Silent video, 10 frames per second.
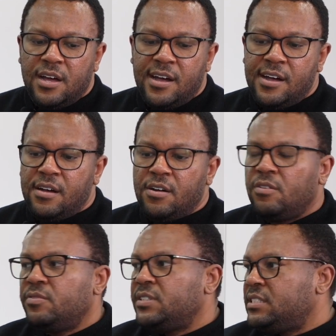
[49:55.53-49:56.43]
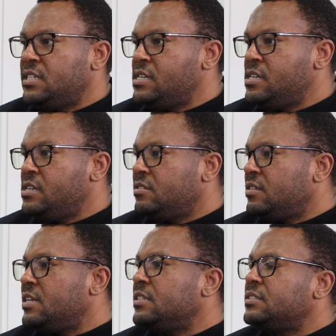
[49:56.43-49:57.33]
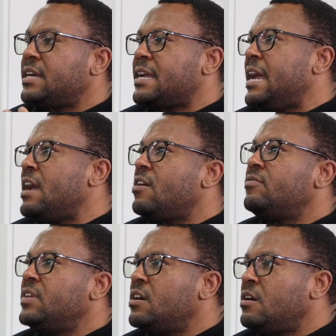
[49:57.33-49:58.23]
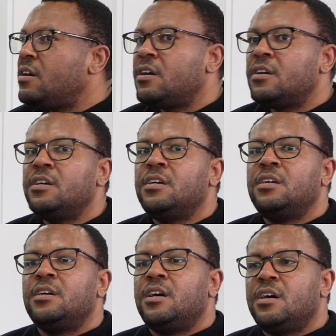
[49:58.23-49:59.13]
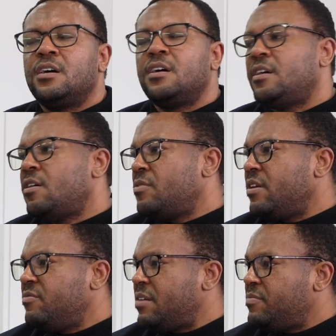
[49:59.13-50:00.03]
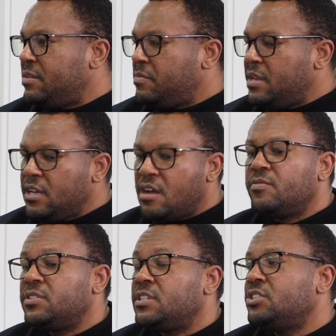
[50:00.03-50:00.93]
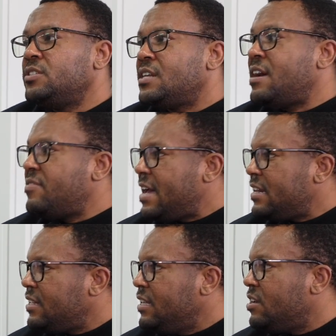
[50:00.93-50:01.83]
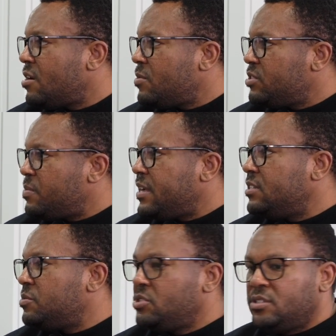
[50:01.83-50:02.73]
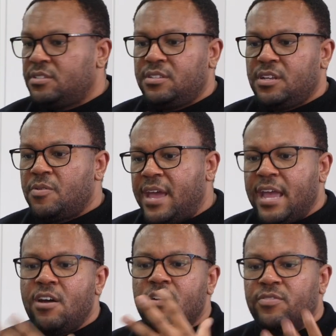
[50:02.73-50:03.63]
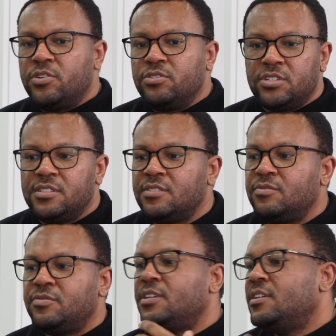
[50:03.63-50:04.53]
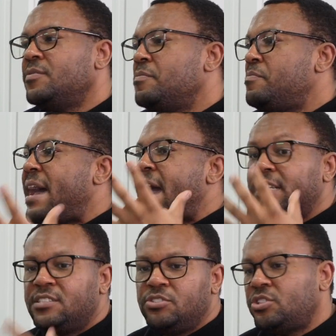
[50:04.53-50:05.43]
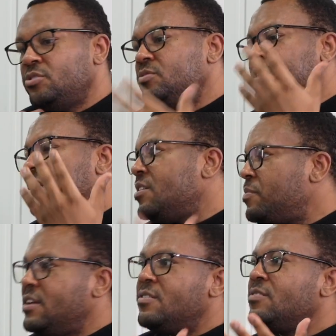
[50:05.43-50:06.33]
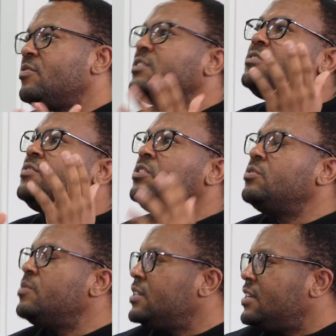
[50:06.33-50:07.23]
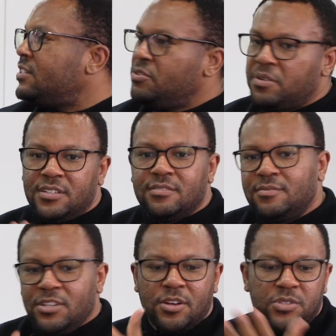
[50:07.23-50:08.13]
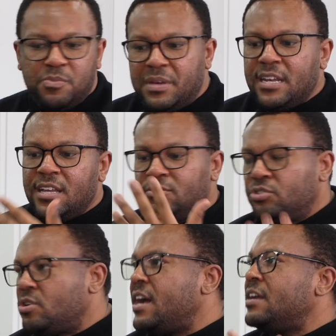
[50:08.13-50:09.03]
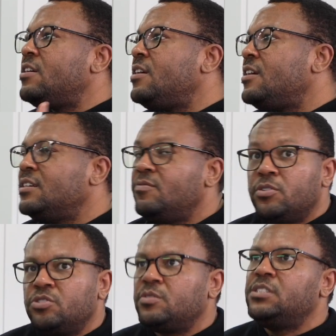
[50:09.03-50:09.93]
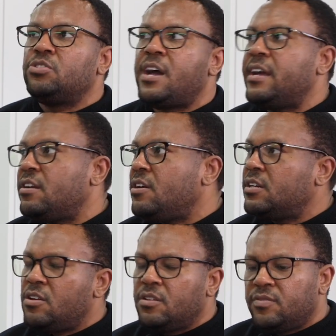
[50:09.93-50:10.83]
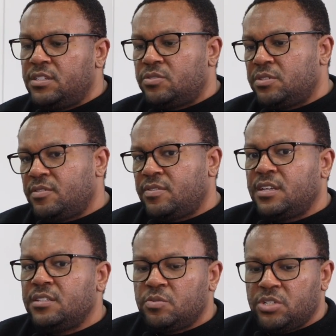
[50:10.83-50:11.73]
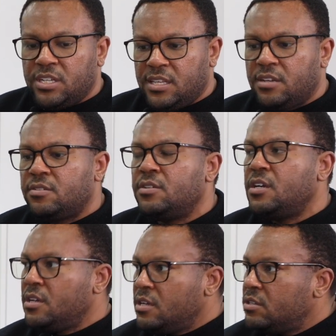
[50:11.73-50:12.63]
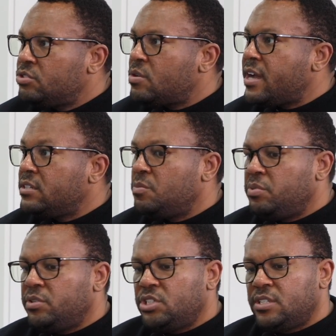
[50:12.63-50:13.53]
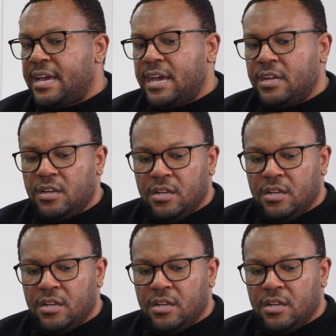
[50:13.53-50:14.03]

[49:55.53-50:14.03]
Obviously, things like AR, VR have been many conversations that I've had in the e-commerce space, which is, AR versions of bags and shoes that can appear in front of you, and then you can, spin it and try it on and virtually try it on, and all of these sorts of things, which I think are trying to push that